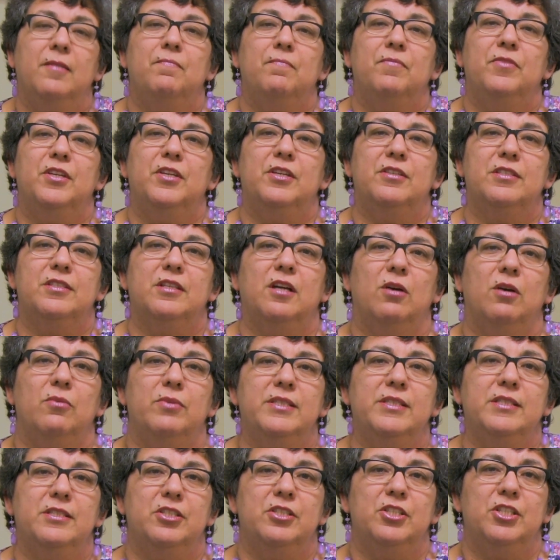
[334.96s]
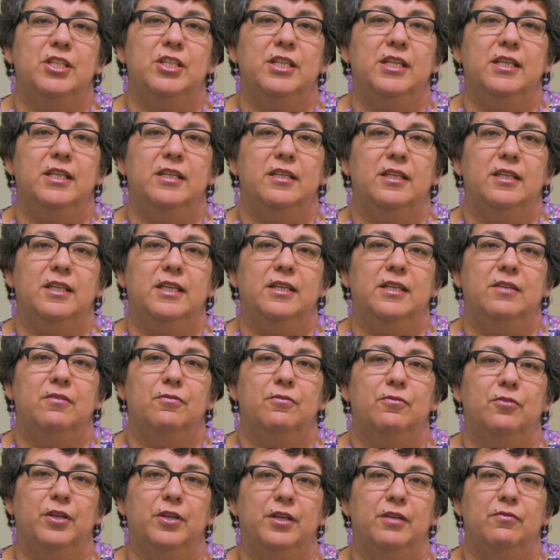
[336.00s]
there's always a sheet in
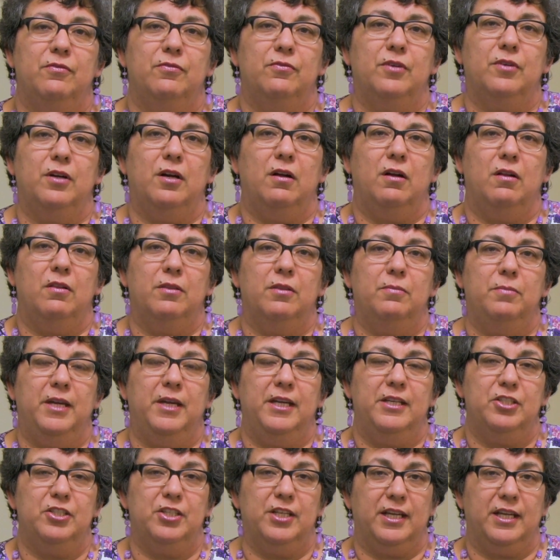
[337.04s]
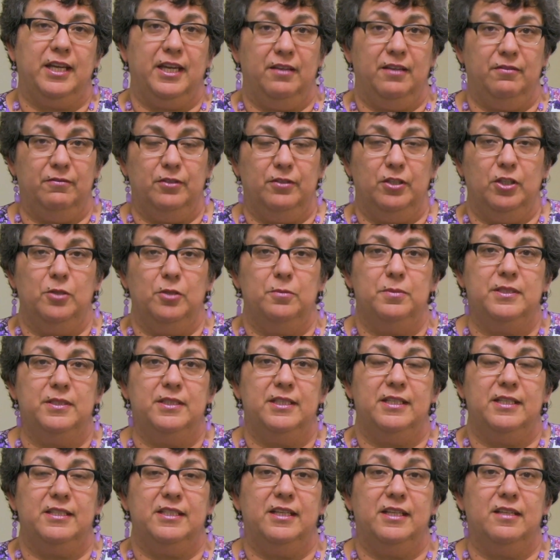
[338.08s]
front of all the paycheck envelopes
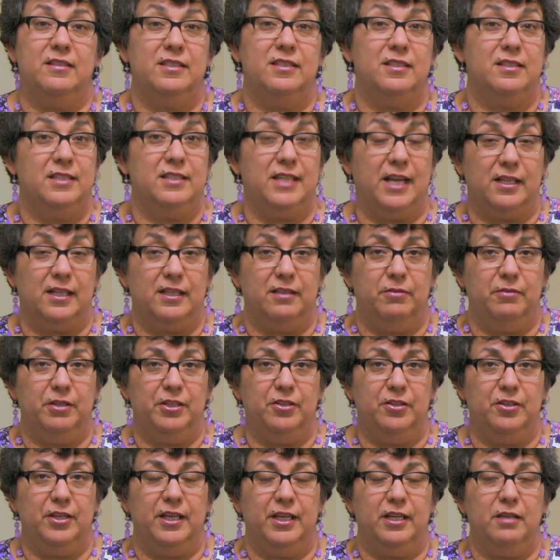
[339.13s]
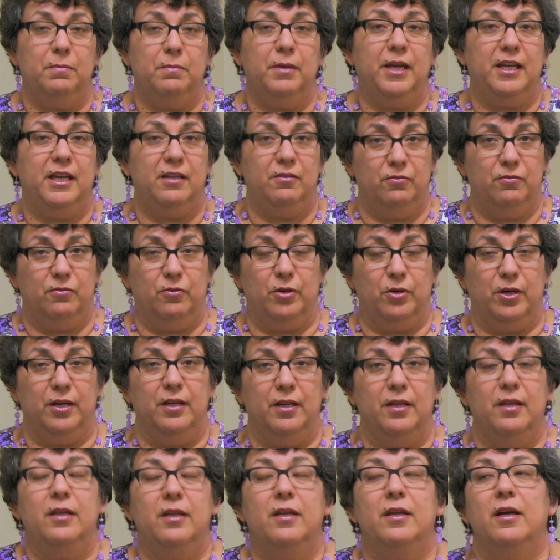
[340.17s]
that tells exactly what you're getting paid for.
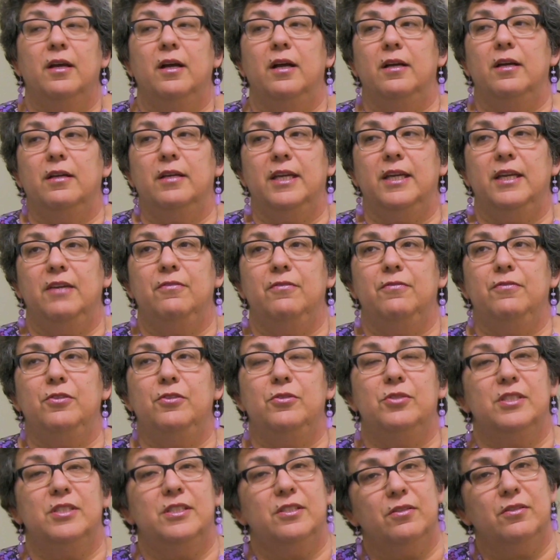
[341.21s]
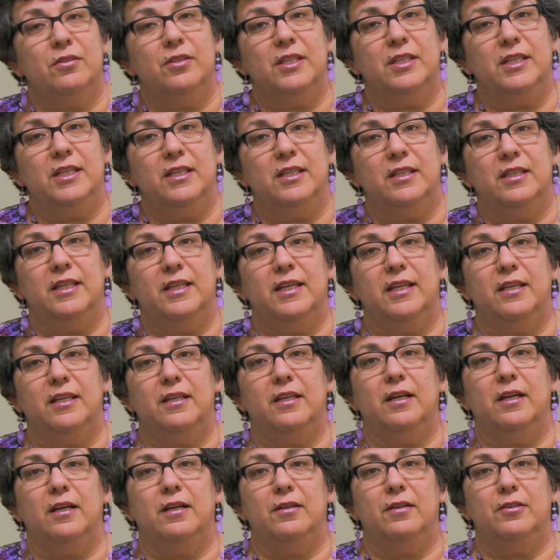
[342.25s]
If you still think
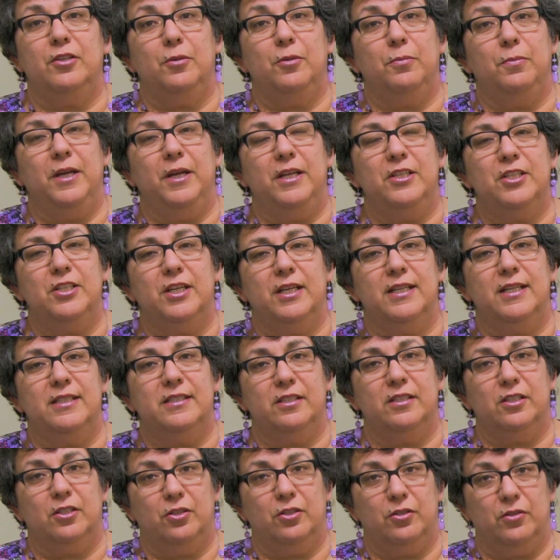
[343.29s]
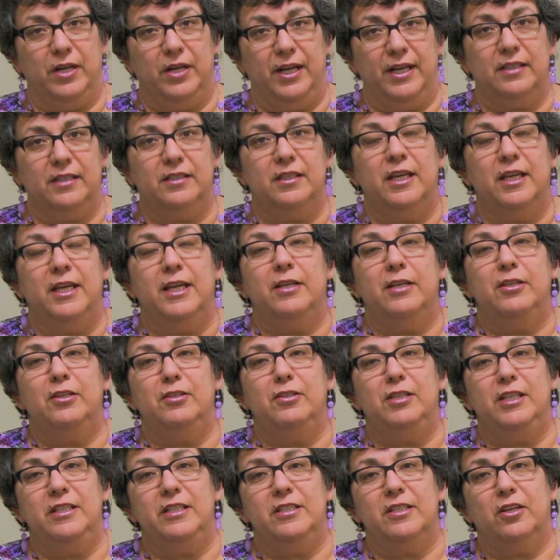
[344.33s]
that your paycheck isn't correct, you
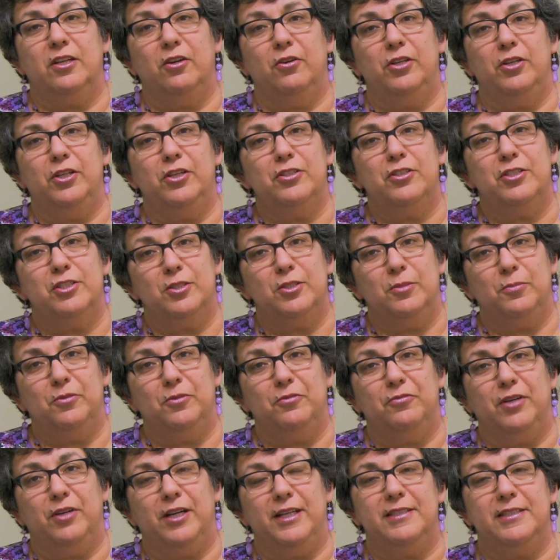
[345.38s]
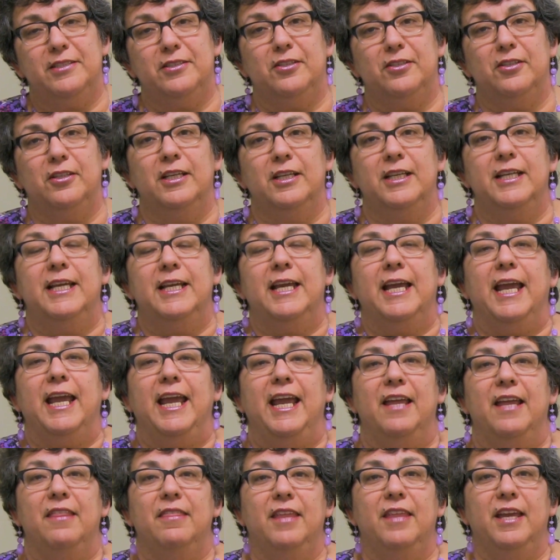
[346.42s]
need to go to your supervisor,
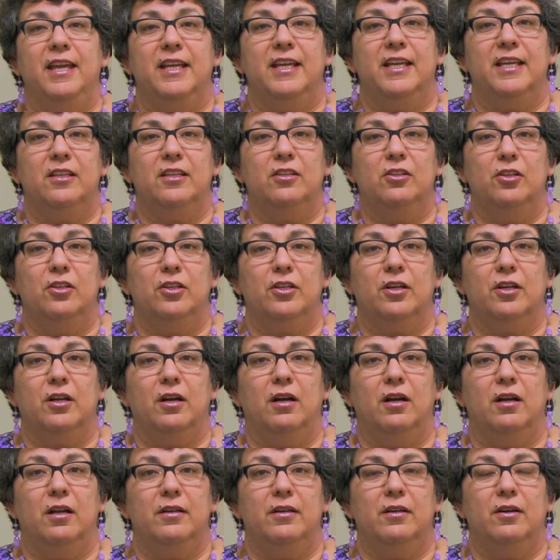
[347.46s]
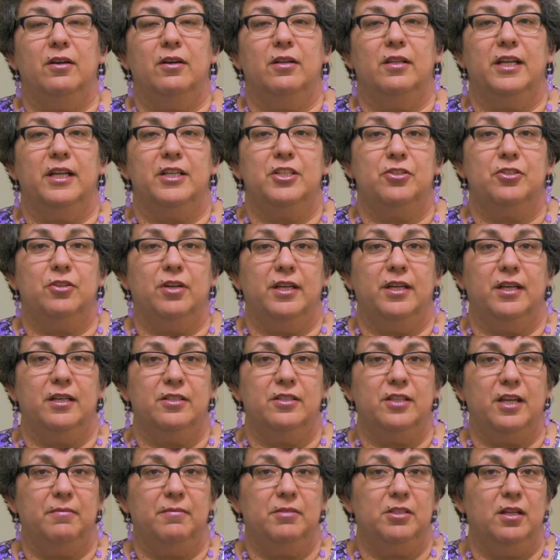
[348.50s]
and they can look on our electronic
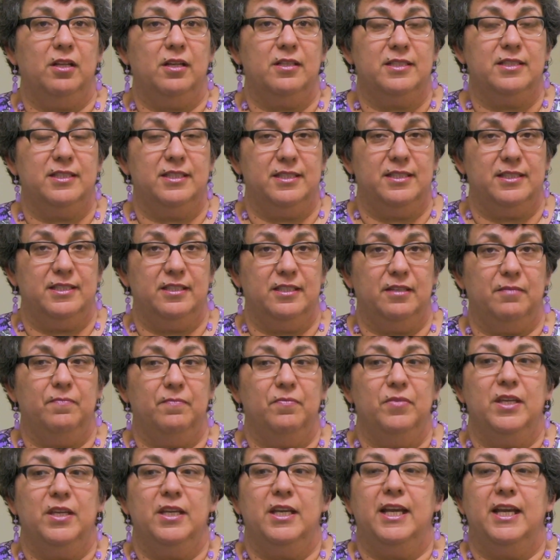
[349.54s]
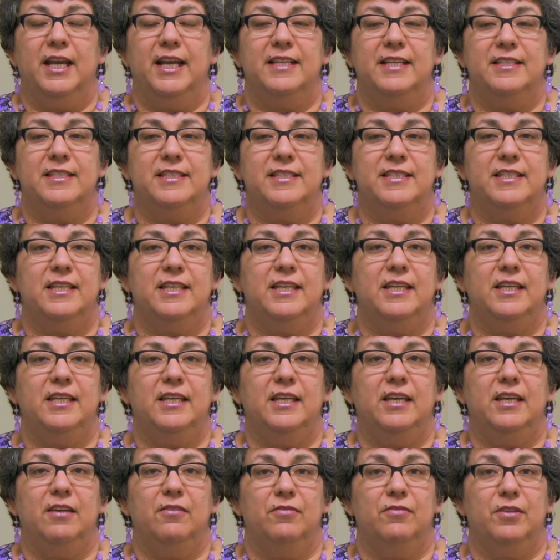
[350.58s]
time clock system and
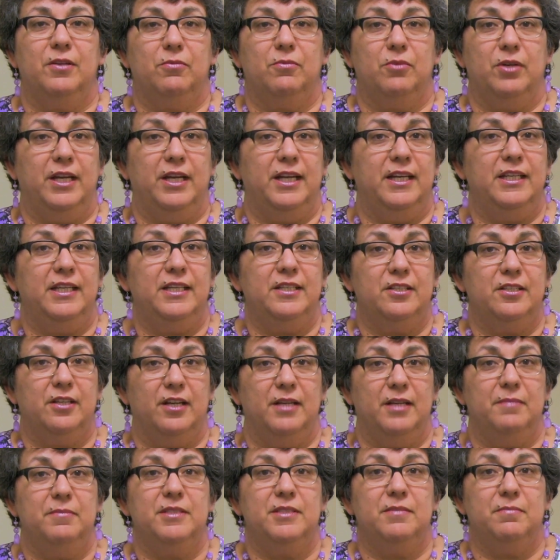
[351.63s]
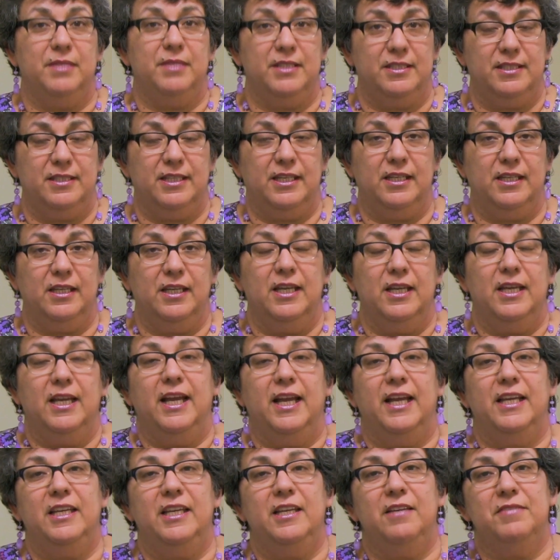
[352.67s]
see if there were any times missing.
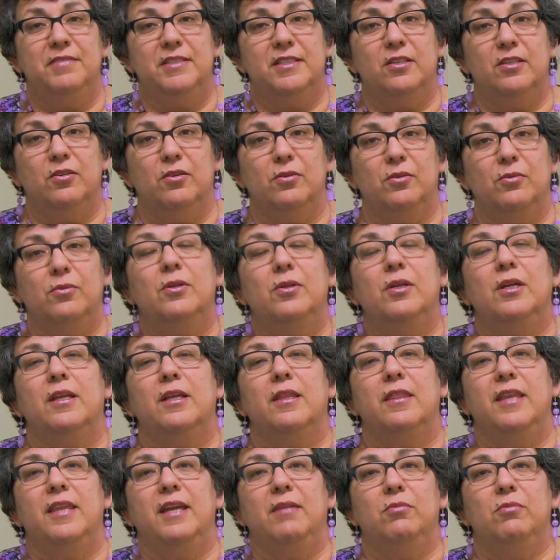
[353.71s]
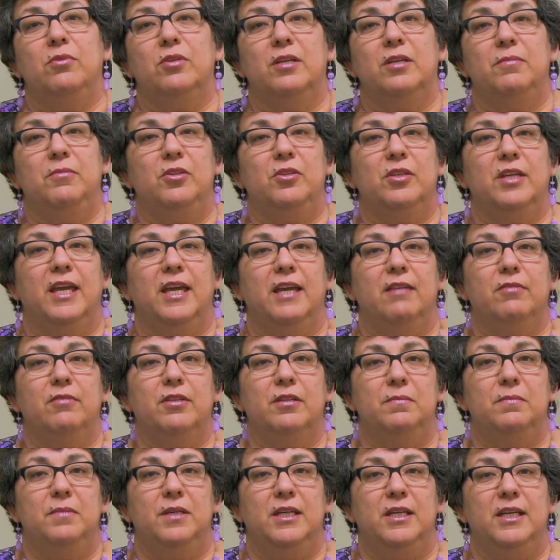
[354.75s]
And if so, they will communicate
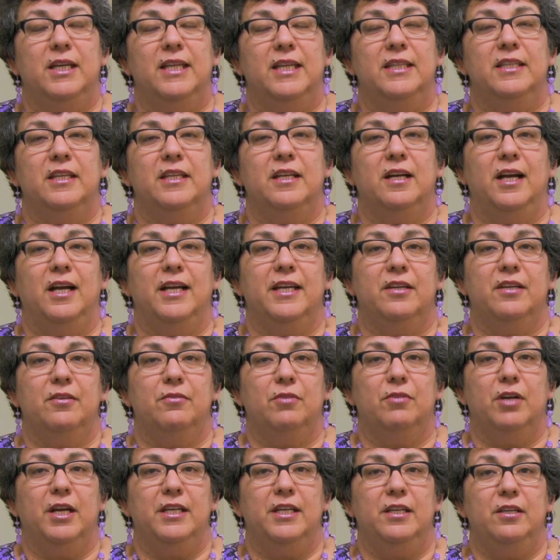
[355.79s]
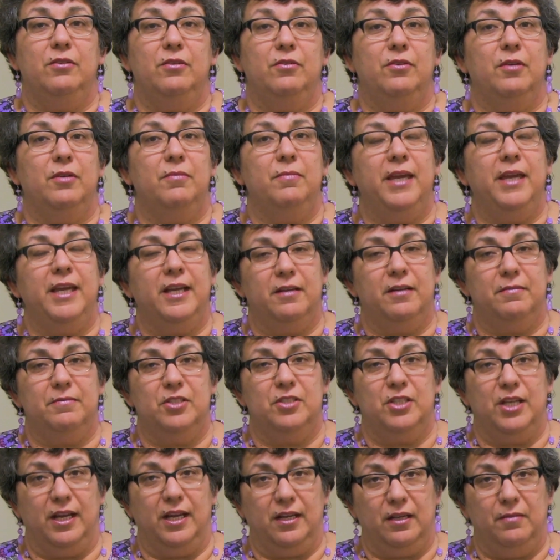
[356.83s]
with me, and then I can write you a makeup
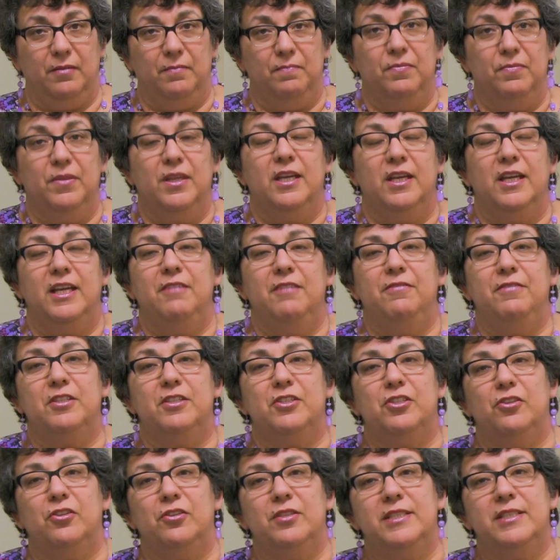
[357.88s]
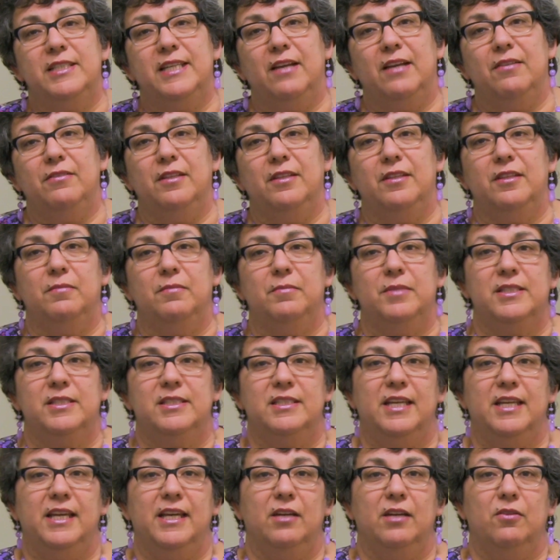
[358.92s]
check. If it turns out that the
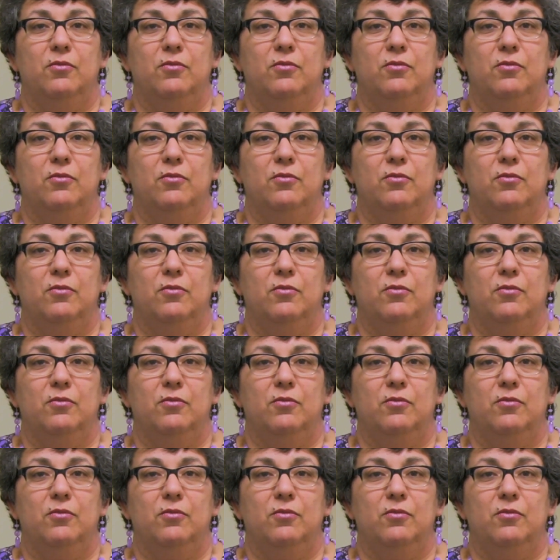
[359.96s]
mistake